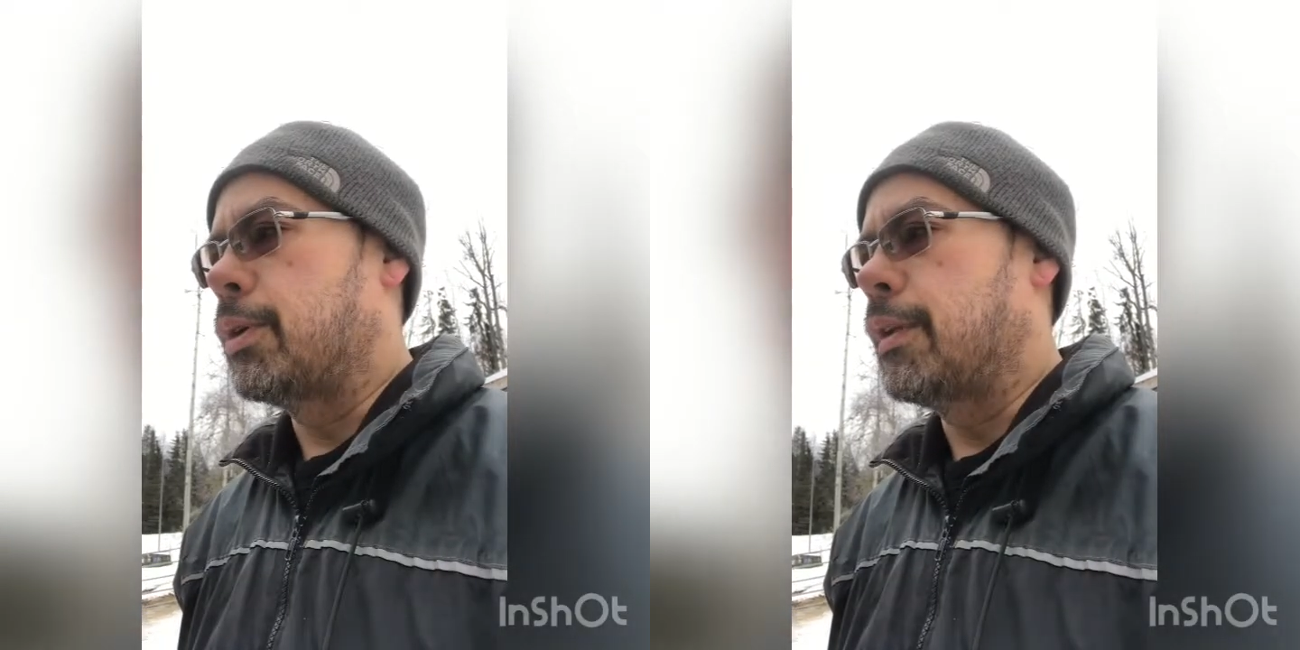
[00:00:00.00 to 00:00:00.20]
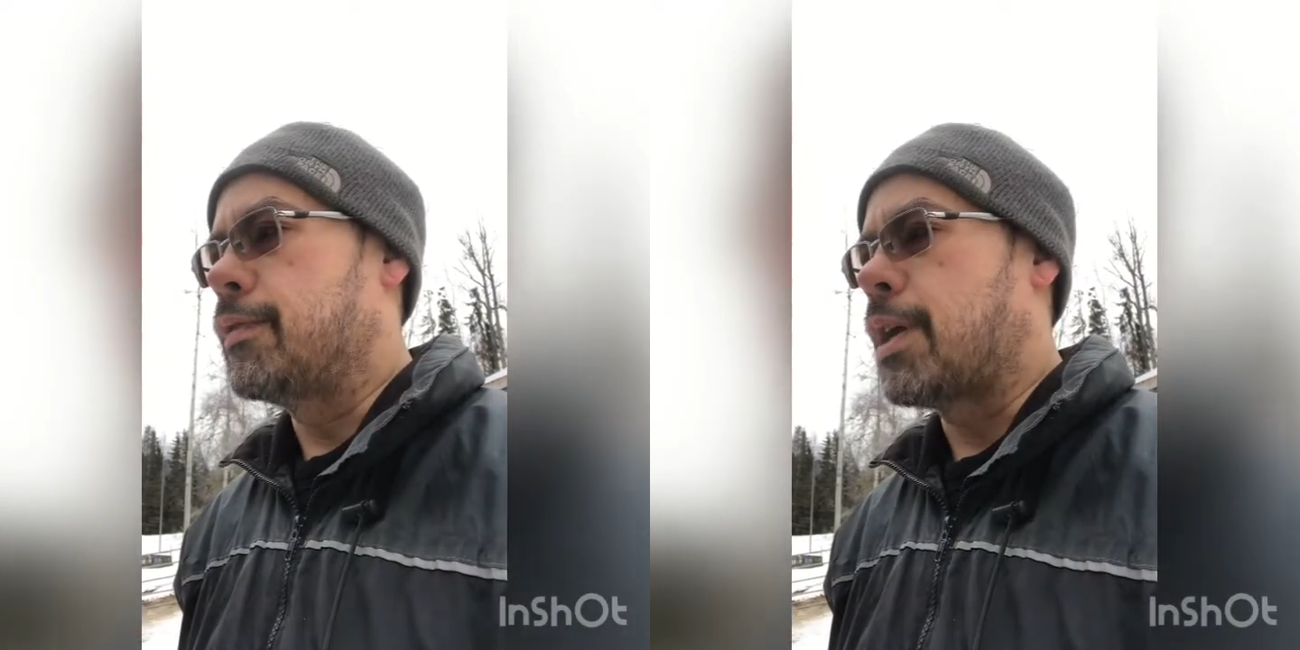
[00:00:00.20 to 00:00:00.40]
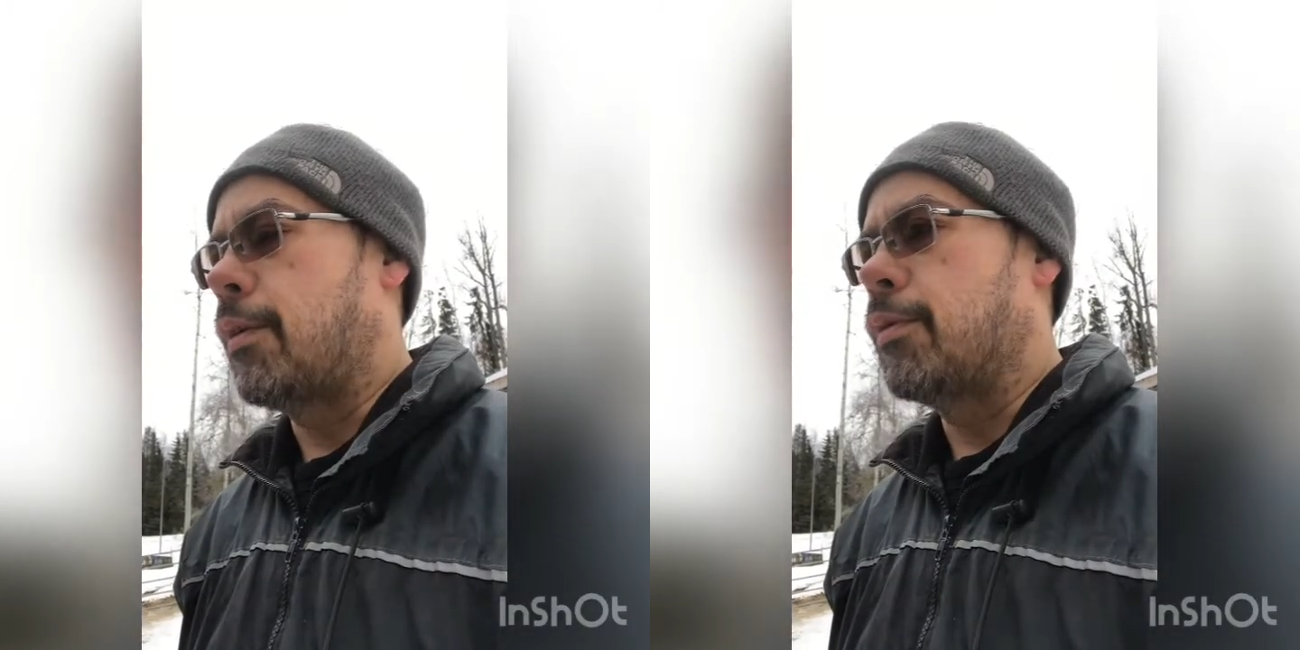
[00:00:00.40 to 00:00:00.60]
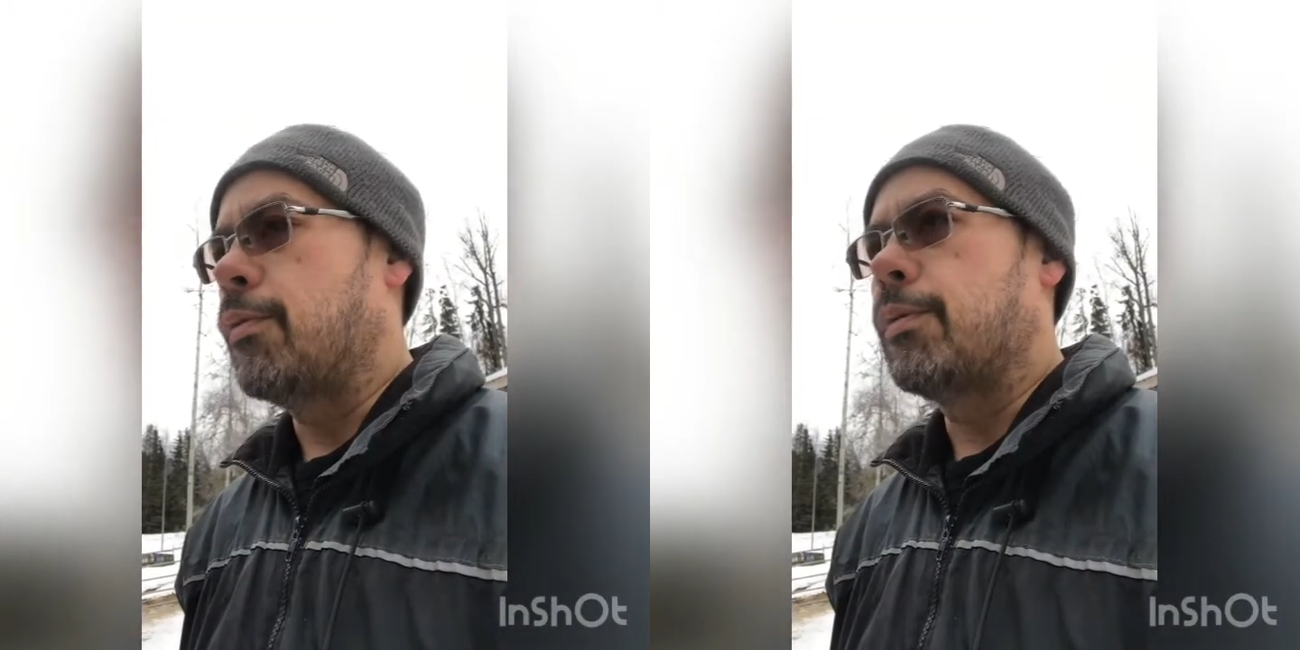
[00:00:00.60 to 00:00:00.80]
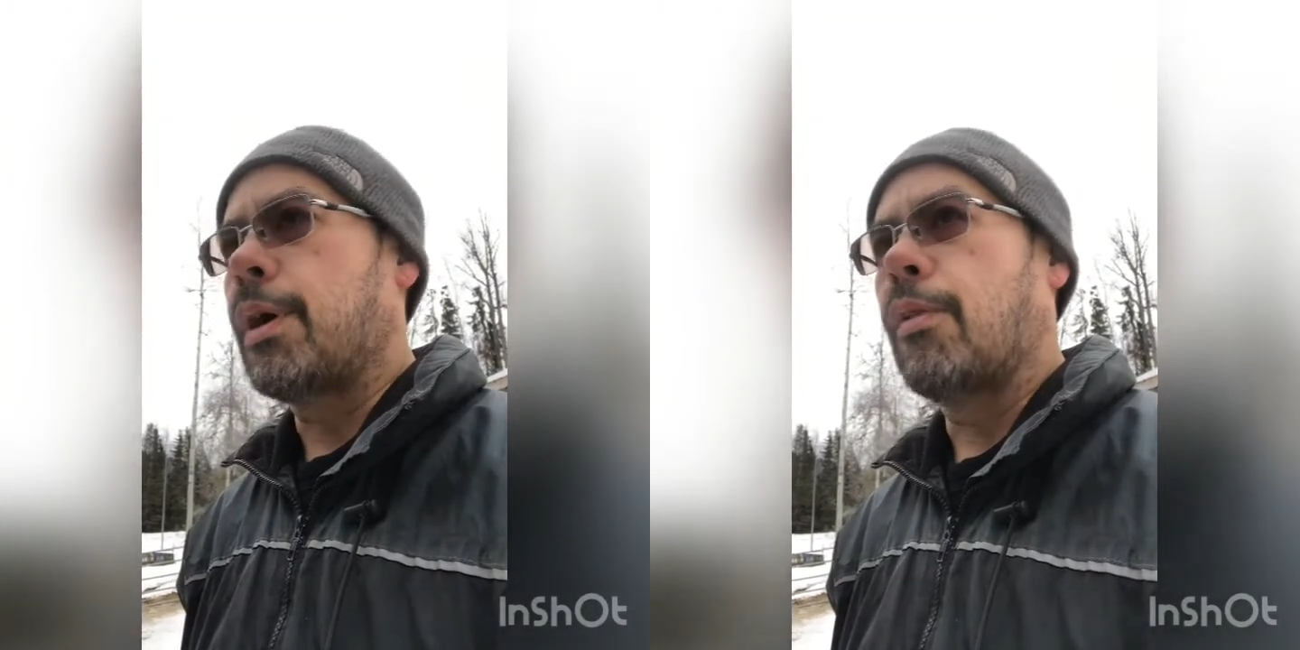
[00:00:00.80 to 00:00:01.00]
lives
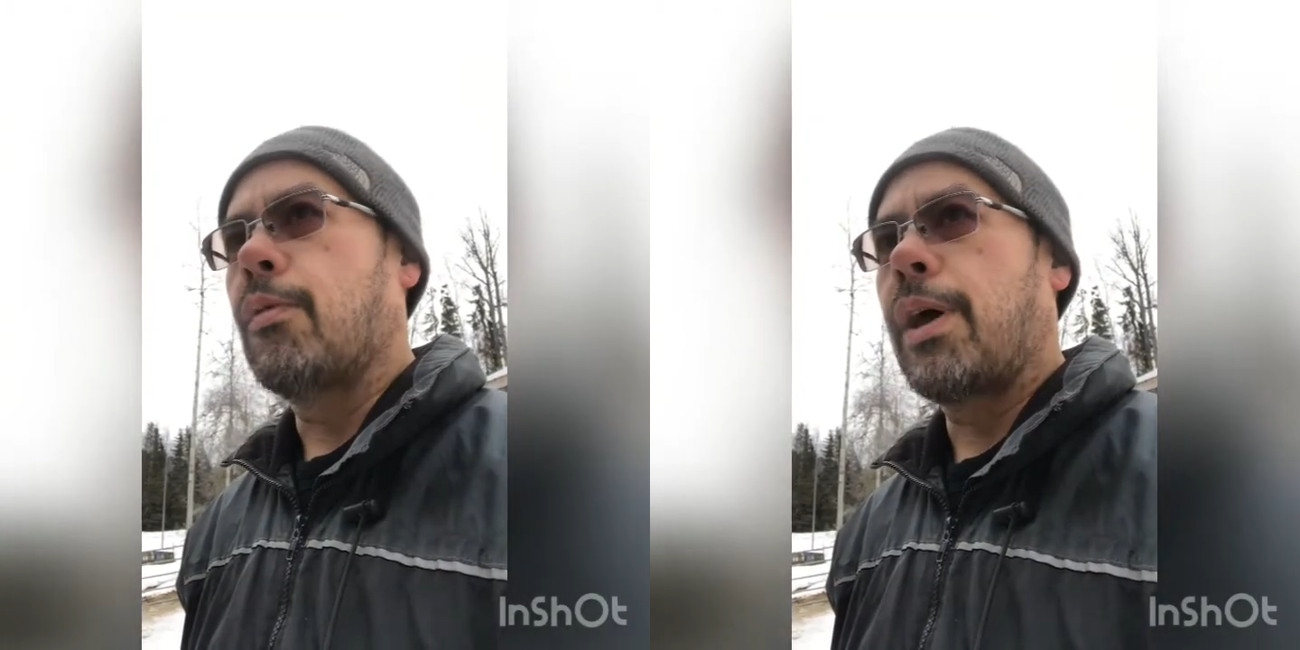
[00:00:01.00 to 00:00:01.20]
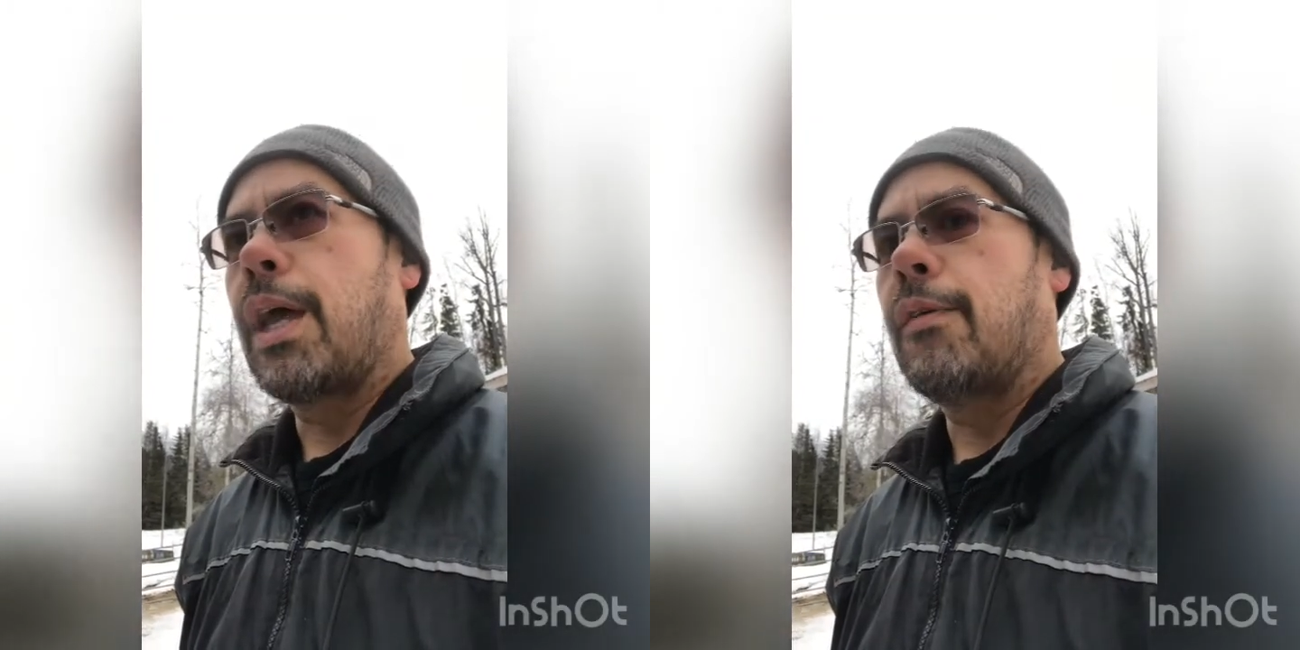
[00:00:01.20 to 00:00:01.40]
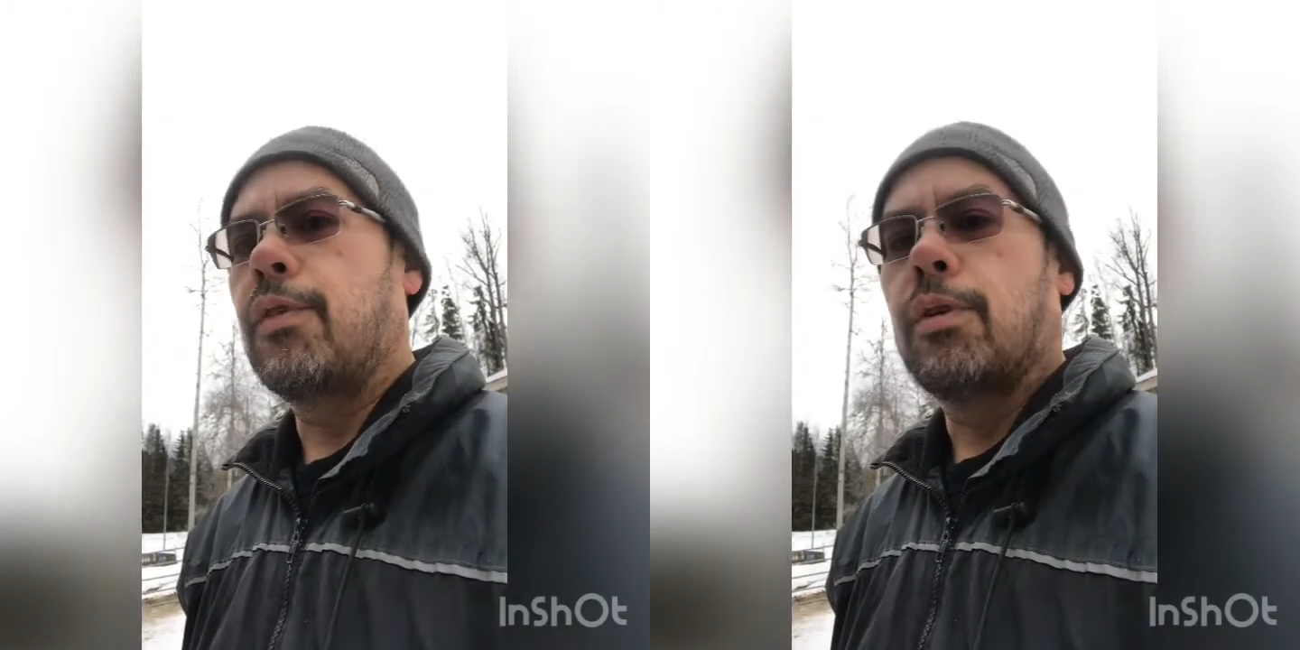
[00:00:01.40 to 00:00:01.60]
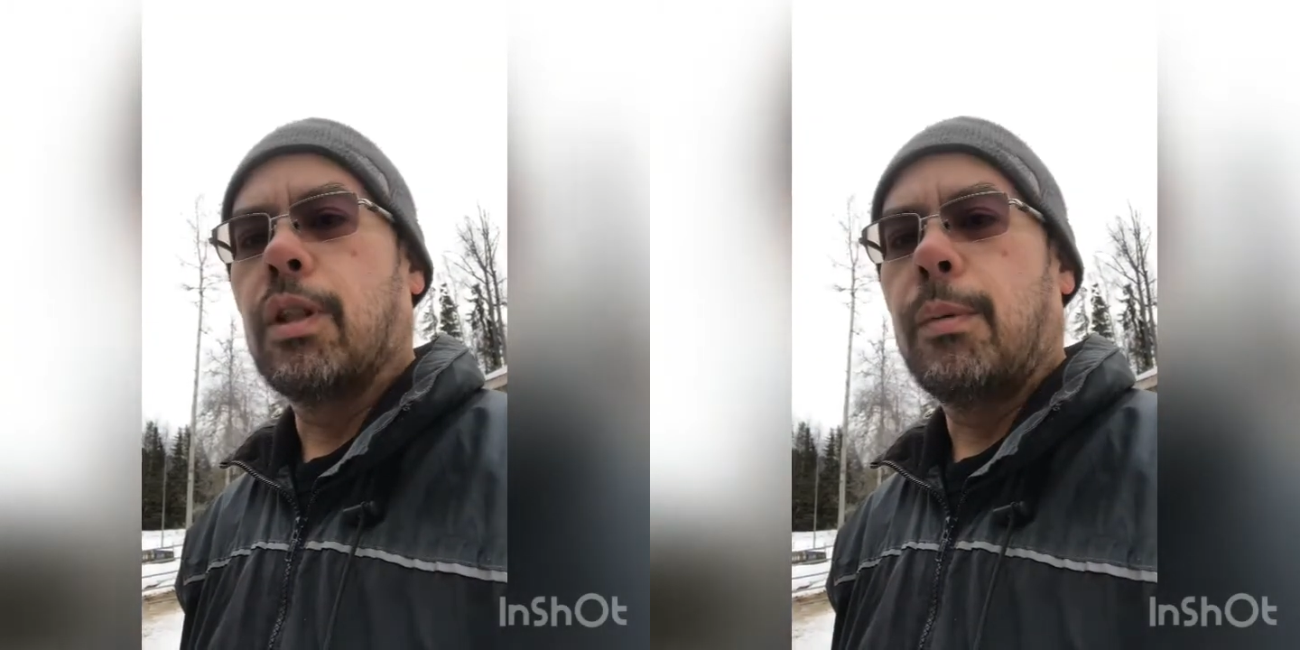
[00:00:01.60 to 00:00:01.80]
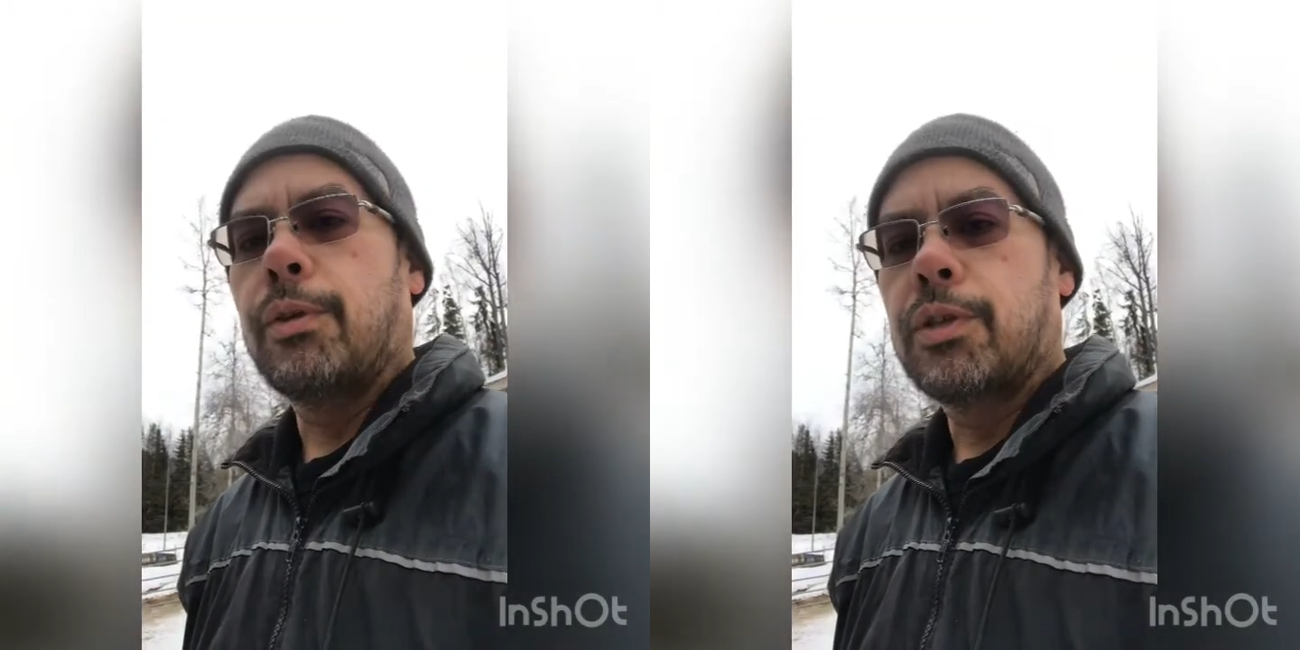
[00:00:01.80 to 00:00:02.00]
down the way a few
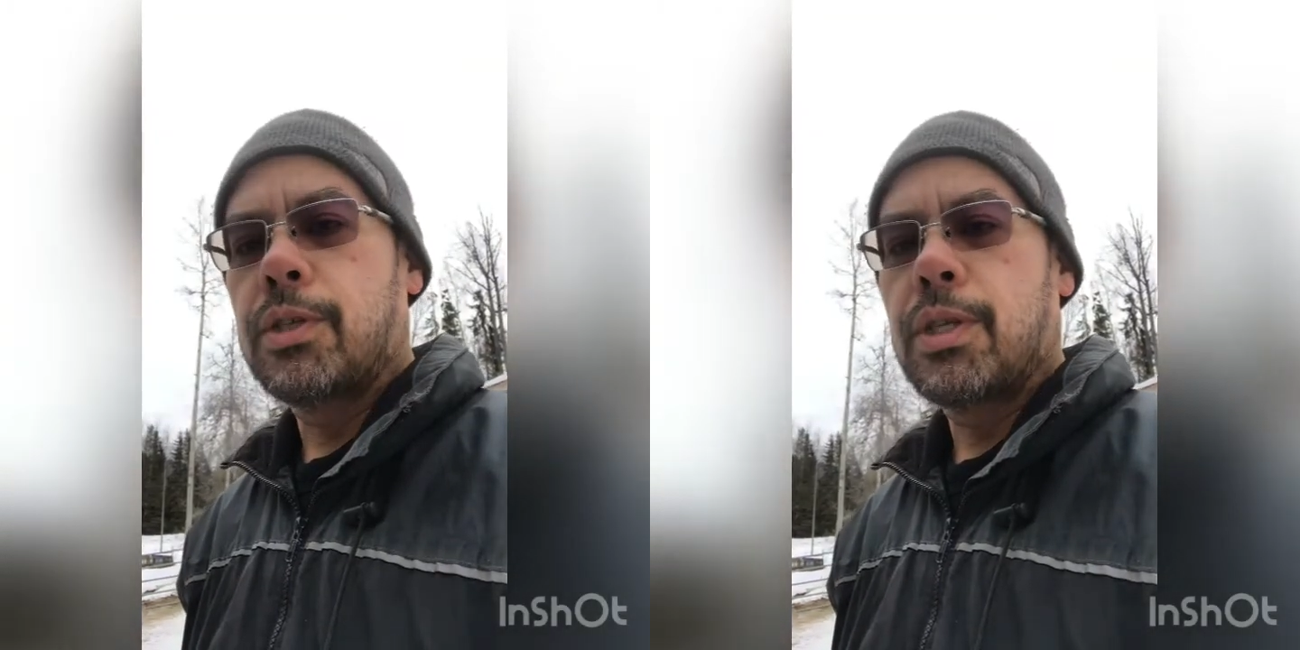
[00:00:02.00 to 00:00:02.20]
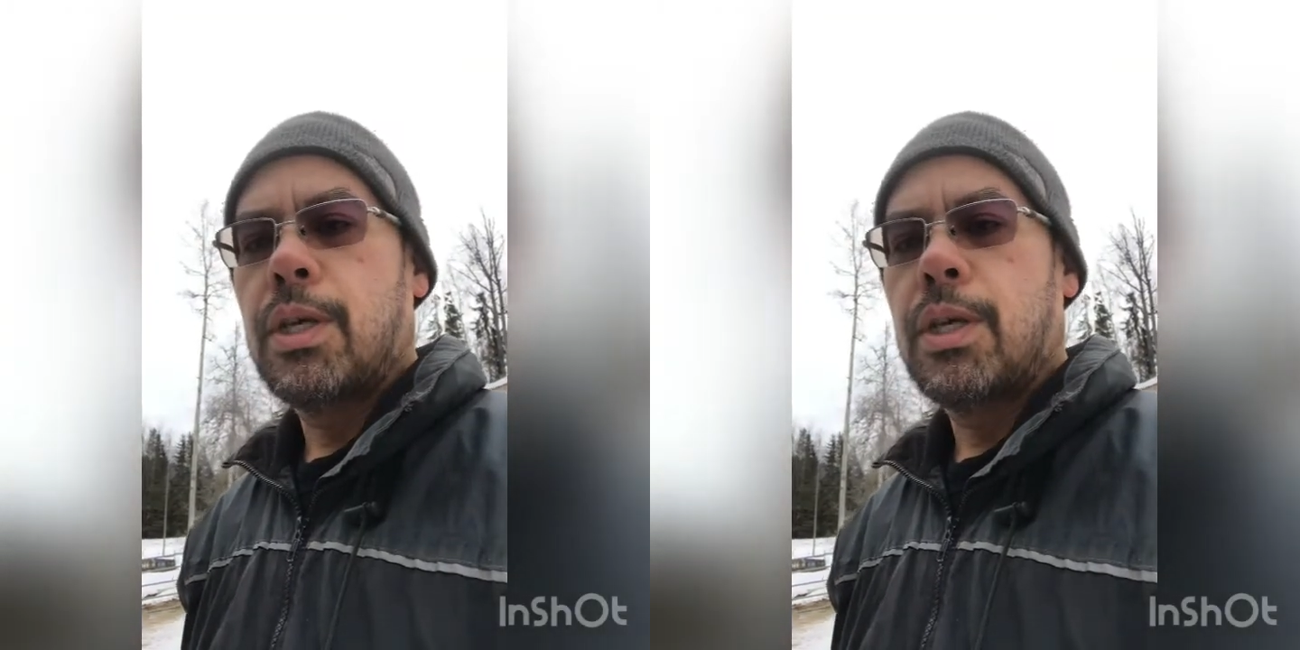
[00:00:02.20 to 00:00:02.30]
kilometers.